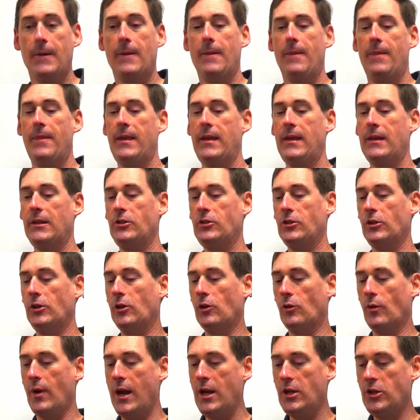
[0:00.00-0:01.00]
The
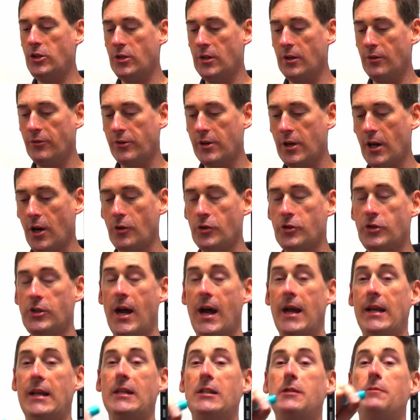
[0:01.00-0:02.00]
integration of
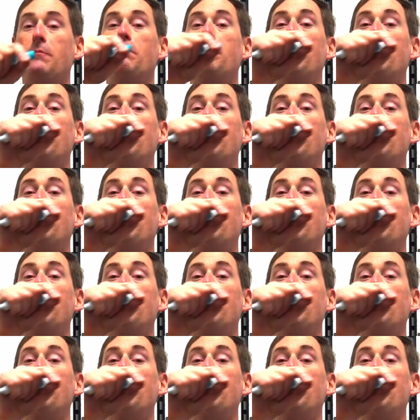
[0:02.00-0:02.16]
cosine is